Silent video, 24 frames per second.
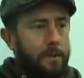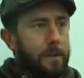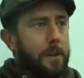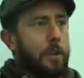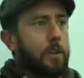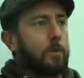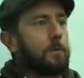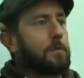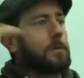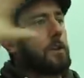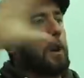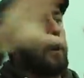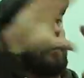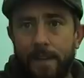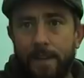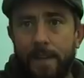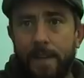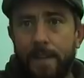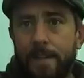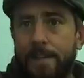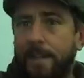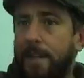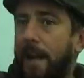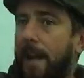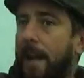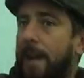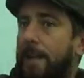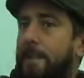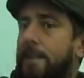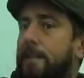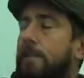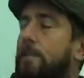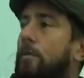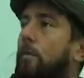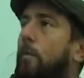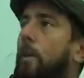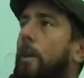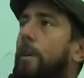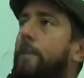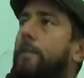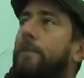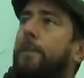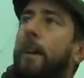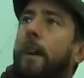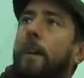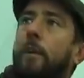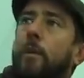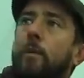thin up top. The inside is quite
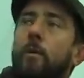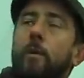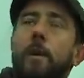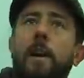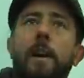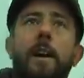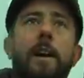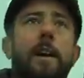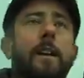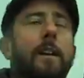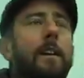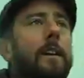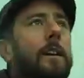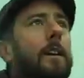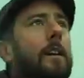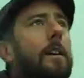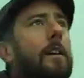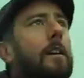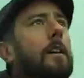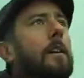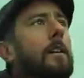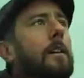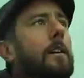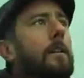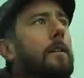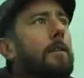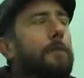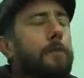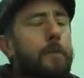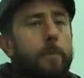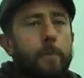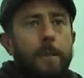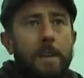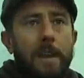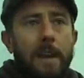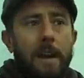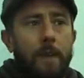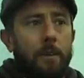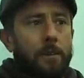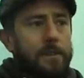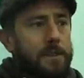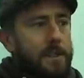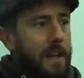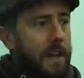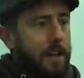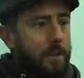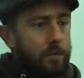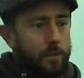far away from the
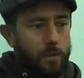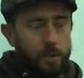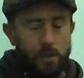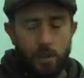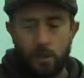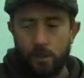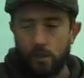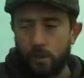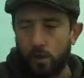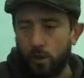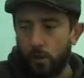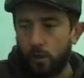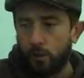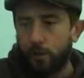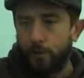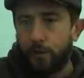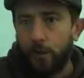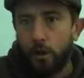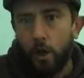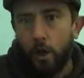outside, which is good for